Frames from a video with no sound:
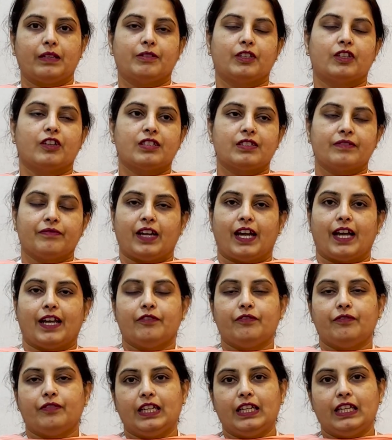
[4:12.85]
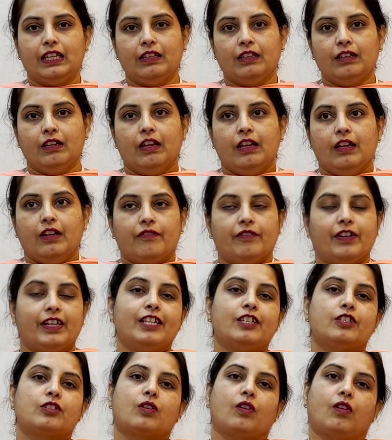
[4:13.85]
because I feel
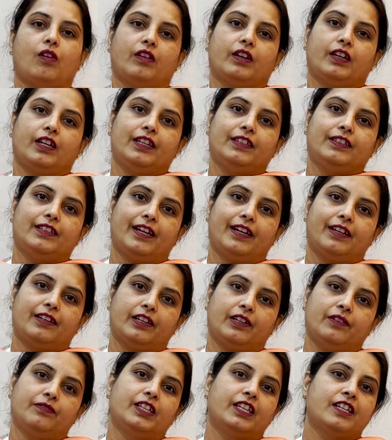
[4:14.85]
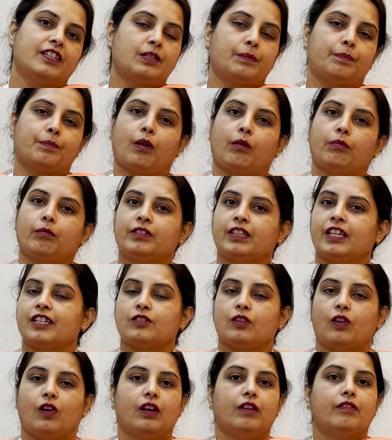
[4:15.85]
very strongly that if there is a problem, there
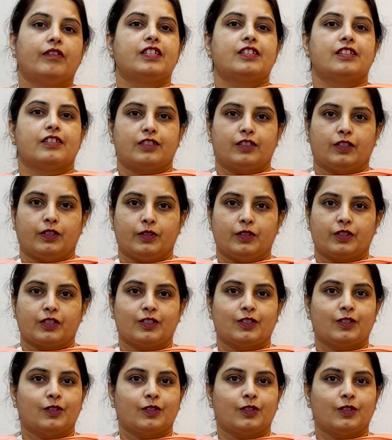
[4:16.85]
is always a solution.